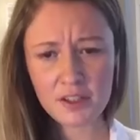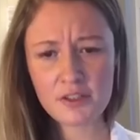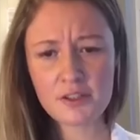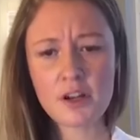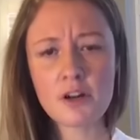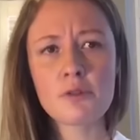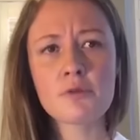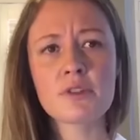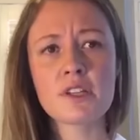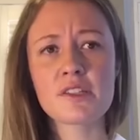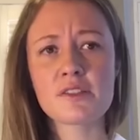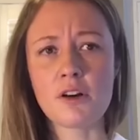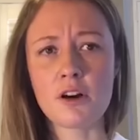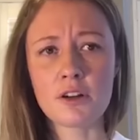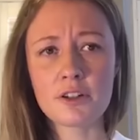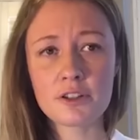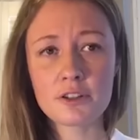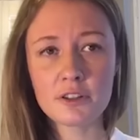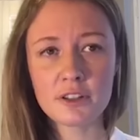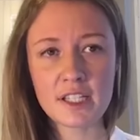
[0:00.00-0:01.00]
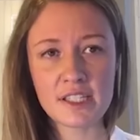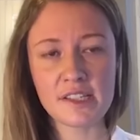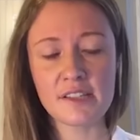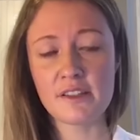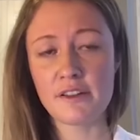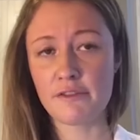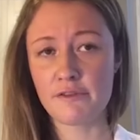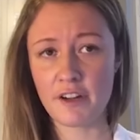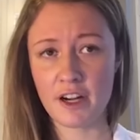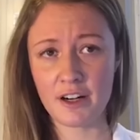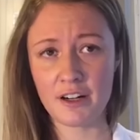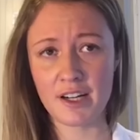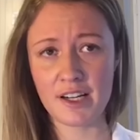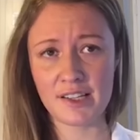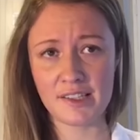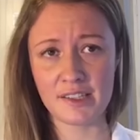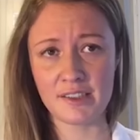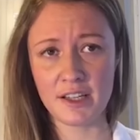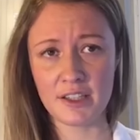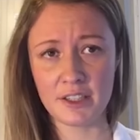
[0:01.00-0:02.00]
So this article isn't
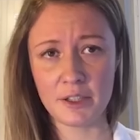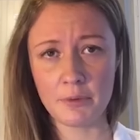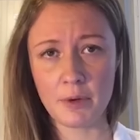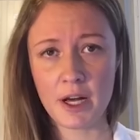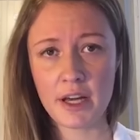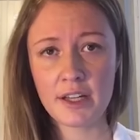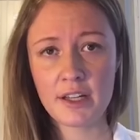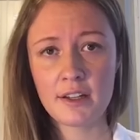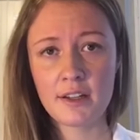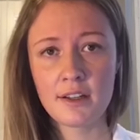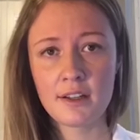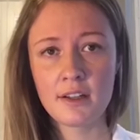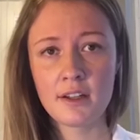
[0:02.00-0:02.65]
nefarious in any way.